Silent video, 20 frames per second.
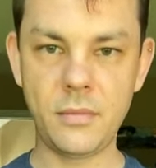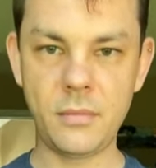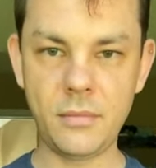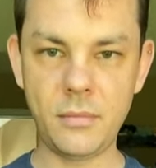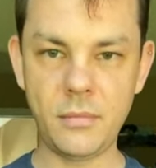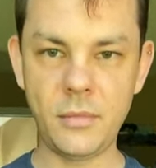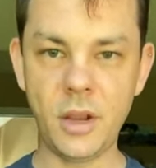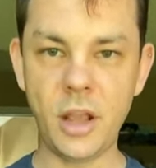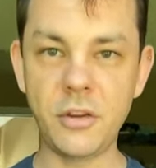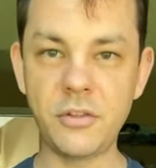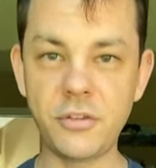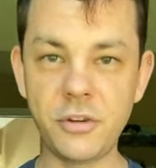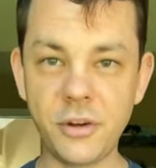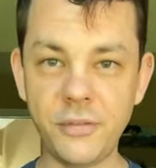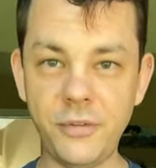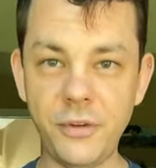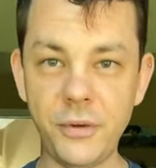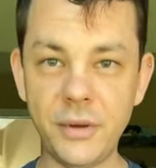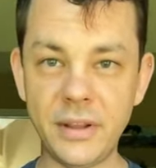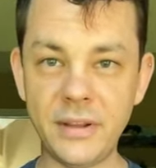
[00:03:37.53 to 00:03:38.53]
I'm not sure
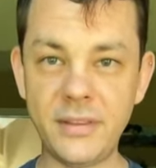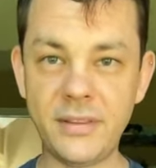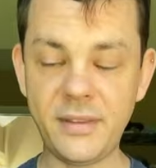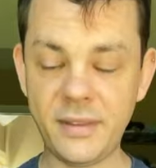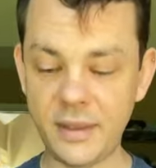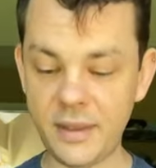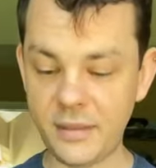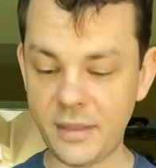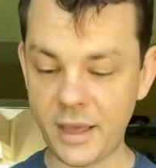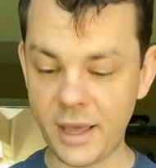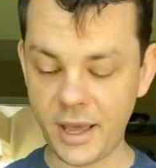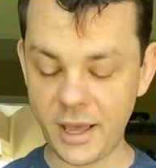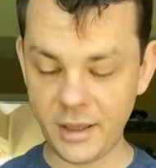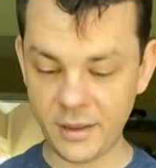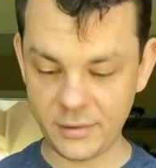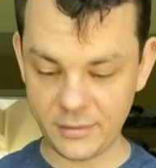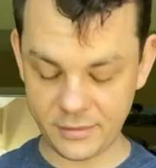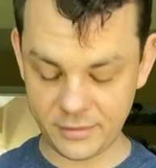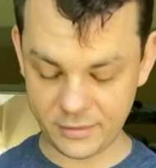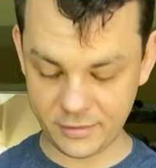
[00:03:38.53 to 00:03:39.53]
if you can see
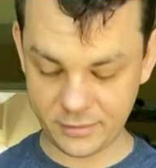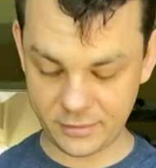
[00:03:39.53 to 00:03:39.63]
that.